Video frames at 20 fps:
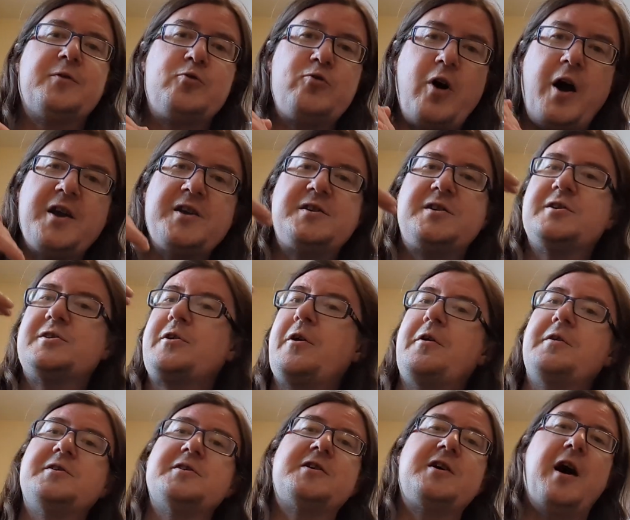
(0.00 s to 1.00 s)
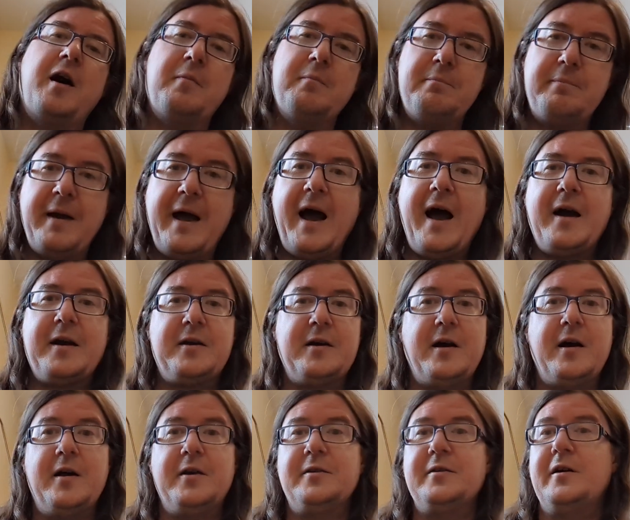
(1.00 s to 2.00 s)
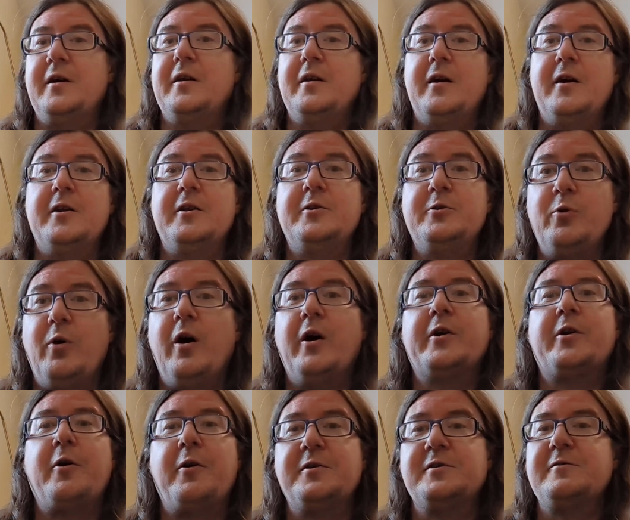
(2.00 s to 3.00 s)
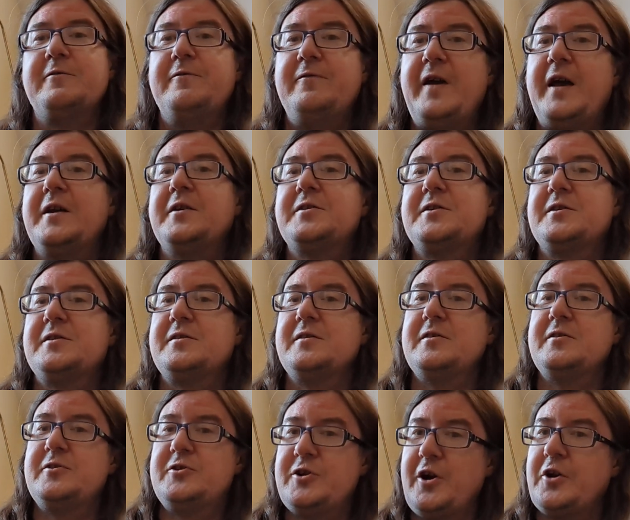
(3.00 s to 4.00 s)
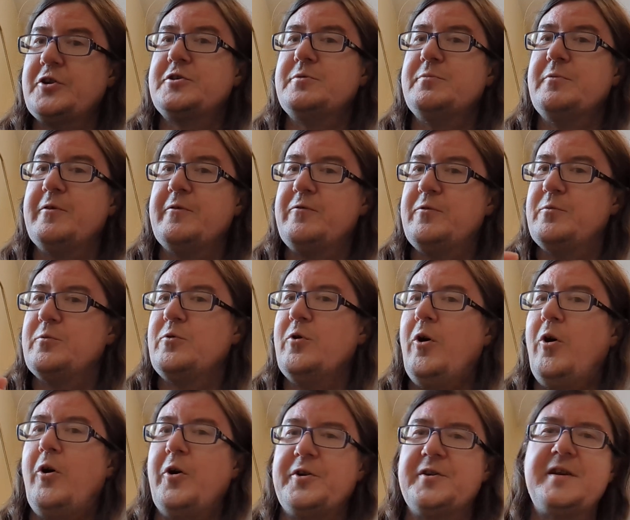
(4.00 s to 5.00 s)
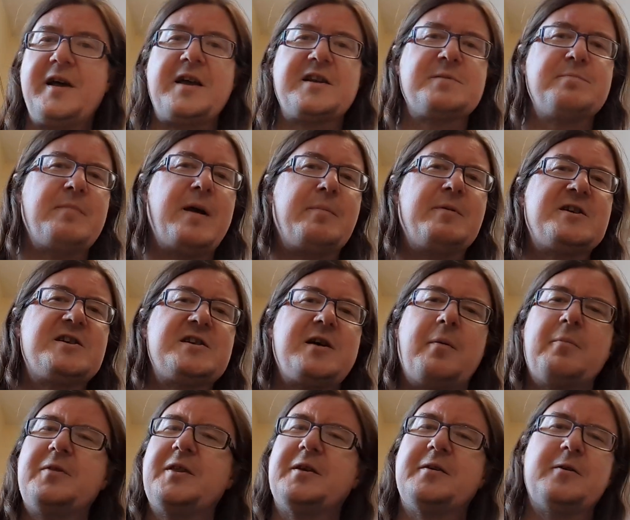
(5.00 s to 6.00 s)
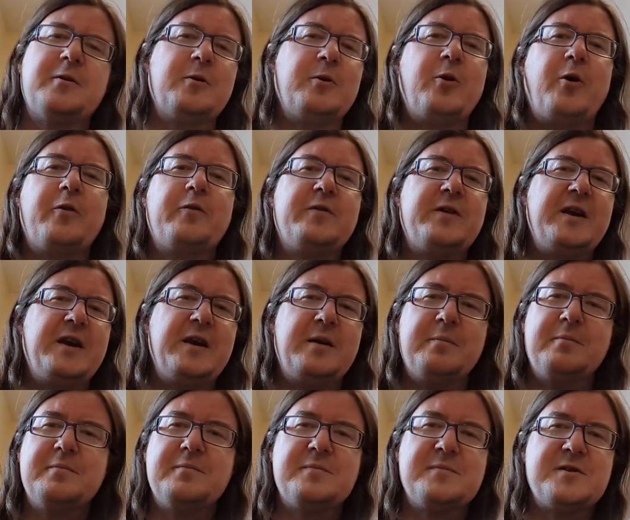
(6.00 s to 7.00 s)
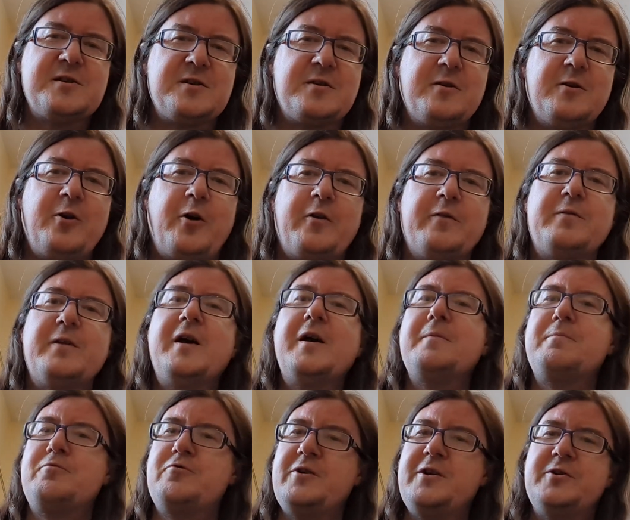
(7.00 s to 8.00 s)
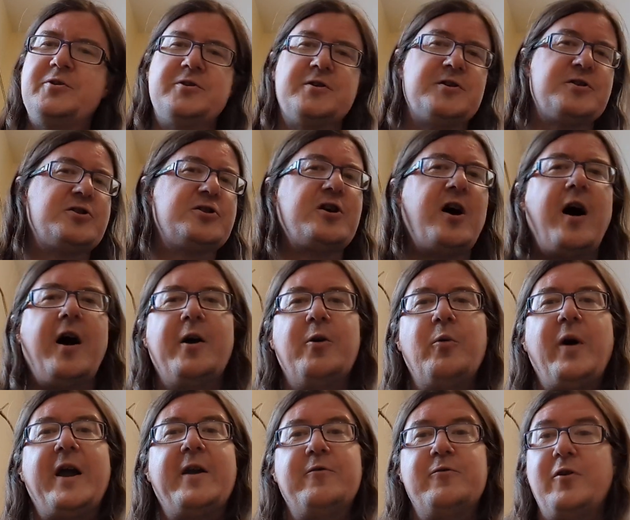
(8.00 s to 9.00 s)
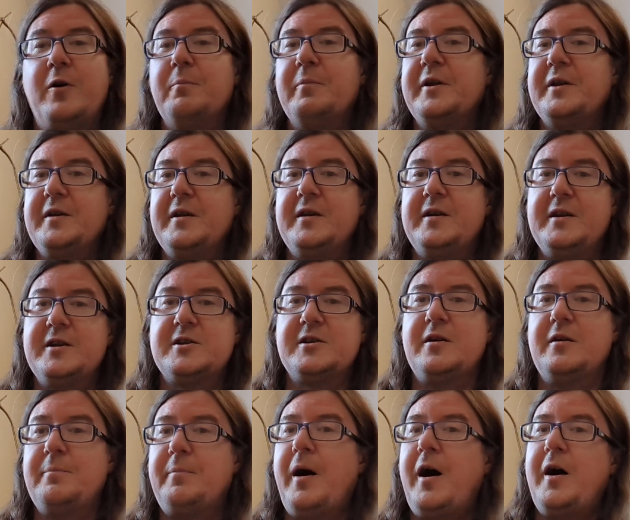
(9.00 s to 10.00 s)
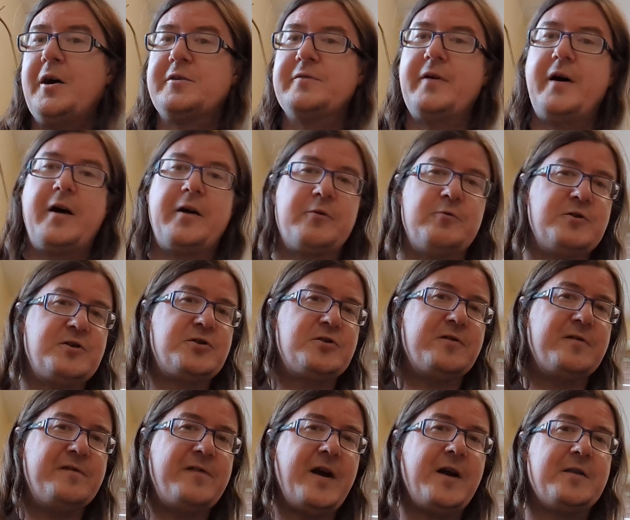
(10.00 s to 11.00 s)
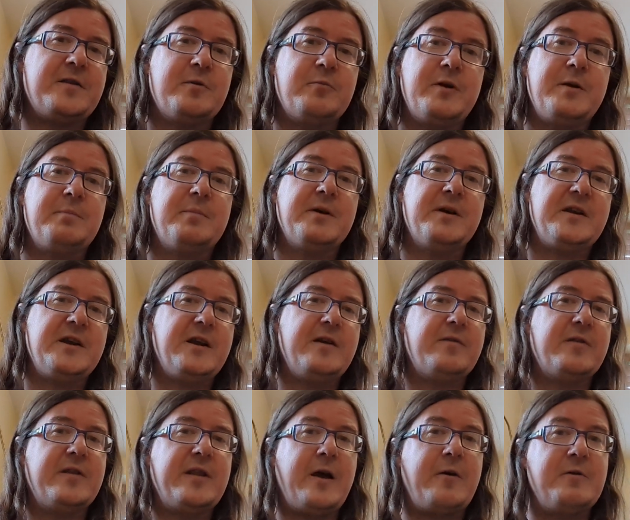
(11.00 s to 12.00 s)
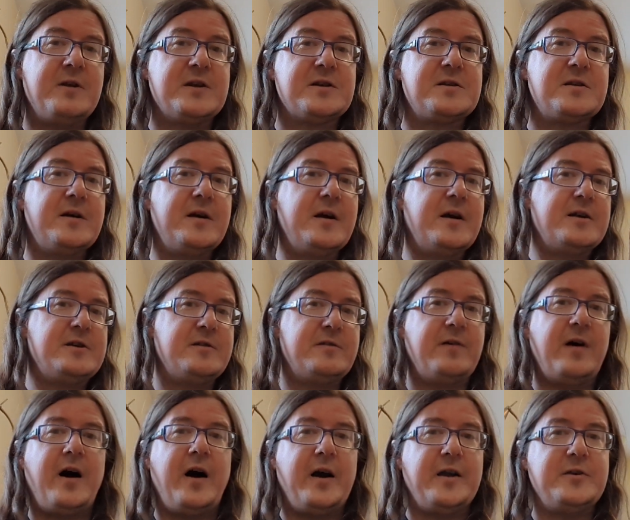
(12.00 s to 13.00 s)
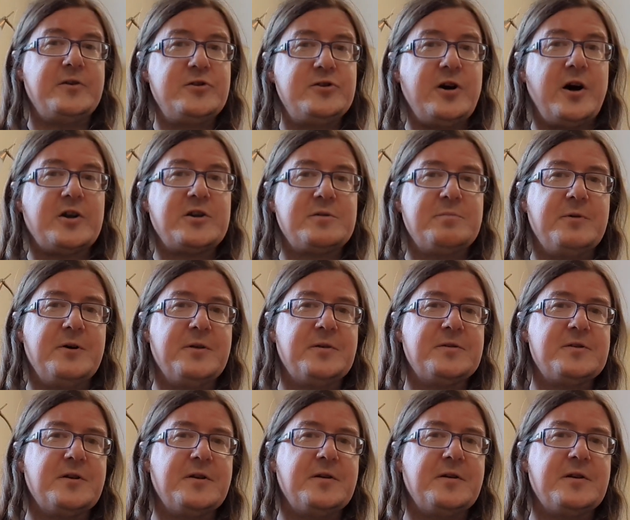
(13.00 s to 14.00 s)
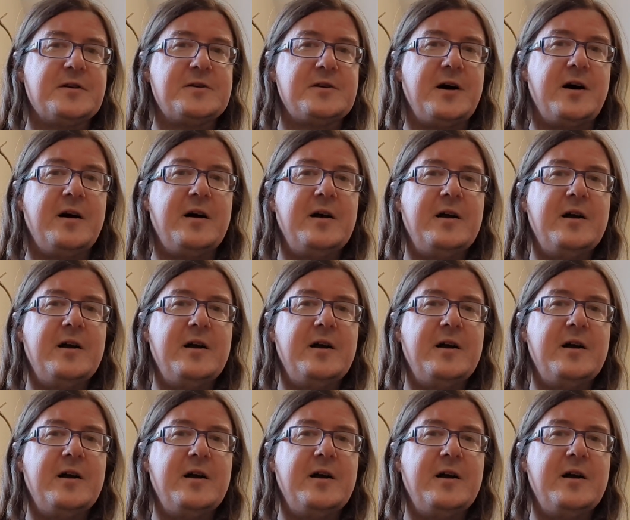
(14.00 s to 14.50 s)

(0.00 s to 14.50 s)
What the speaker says: Christ is going to come back and you are going to face judgment from God. And that's maybe something that a lot of hymns and a lot of preachers shy away from, but it is a part of our Christian faith that we believe that there is divine judgment, and that